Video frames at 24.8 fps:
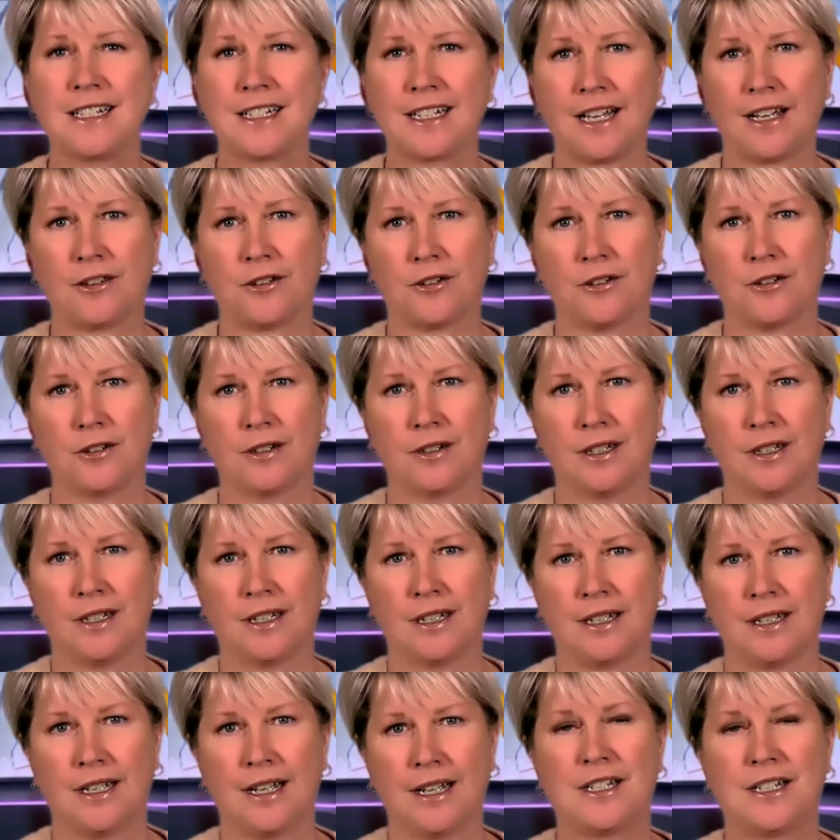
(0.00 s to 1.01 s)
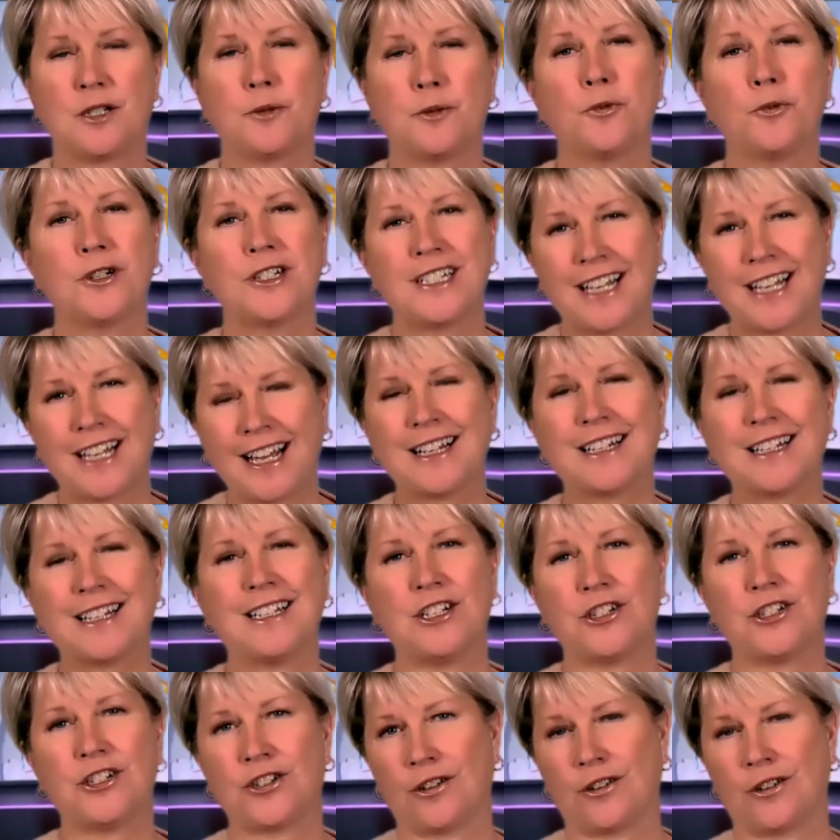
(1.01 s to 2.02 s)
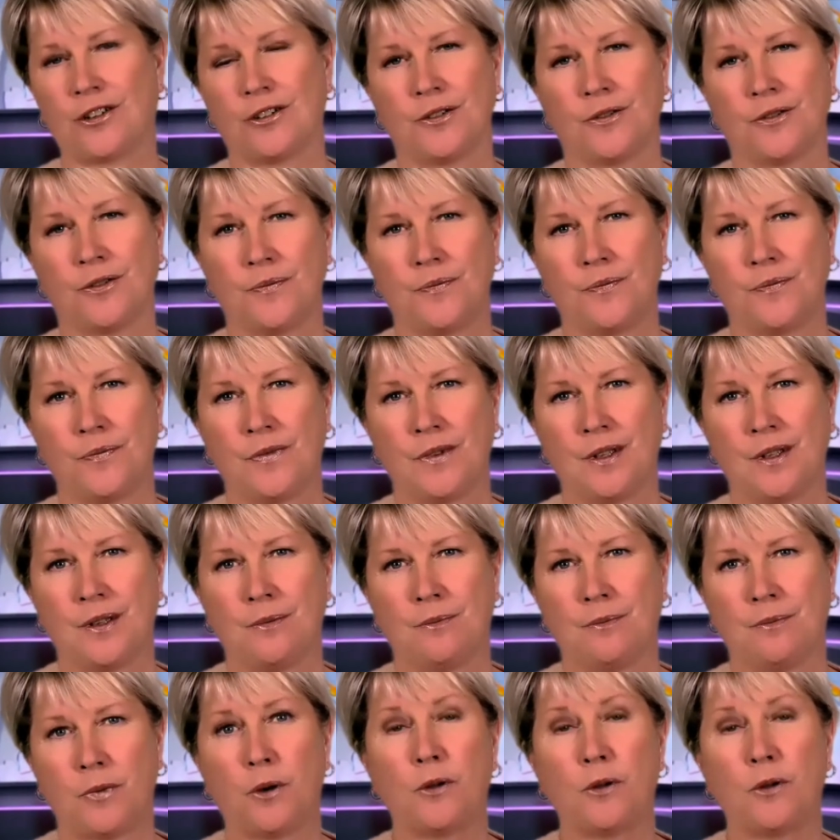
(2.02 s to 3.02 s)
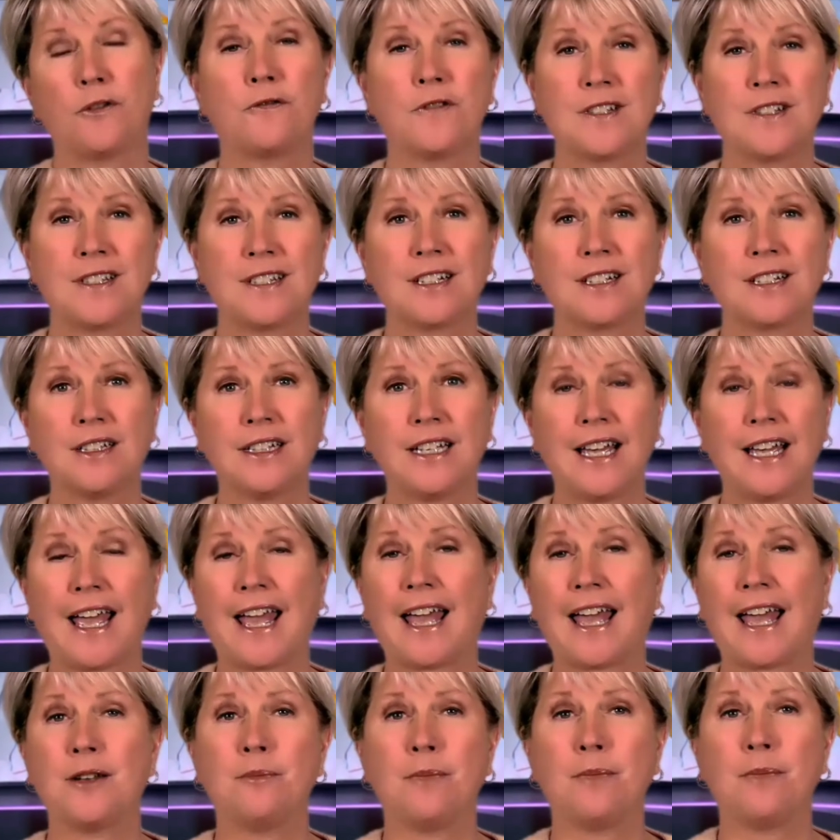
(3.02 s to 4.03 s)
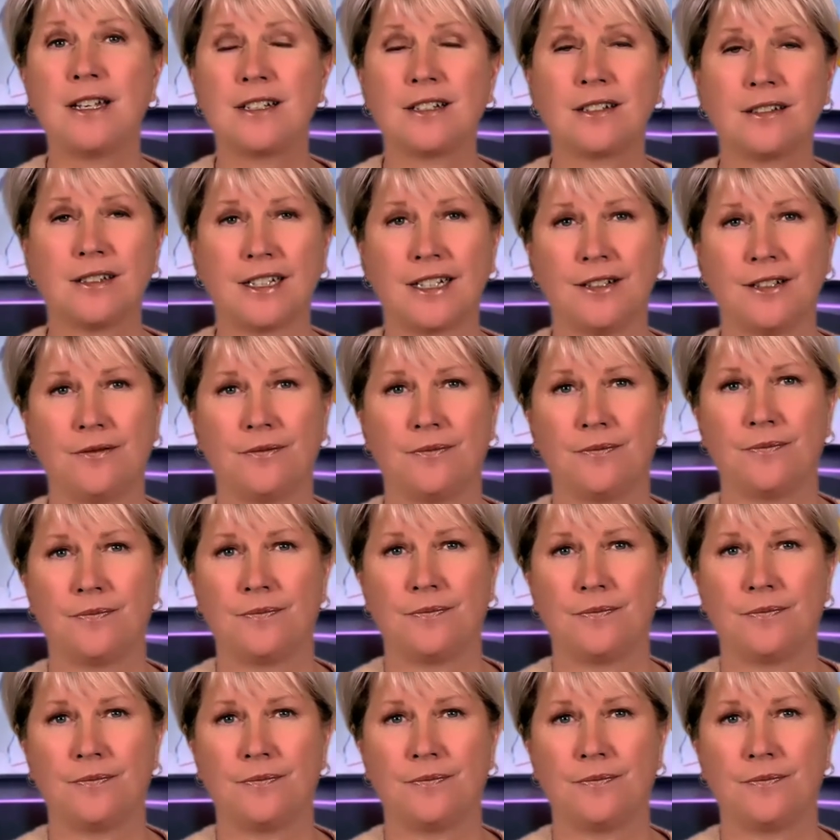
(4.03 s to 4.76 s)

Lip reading: together, and to protect each other, both physically and mentally.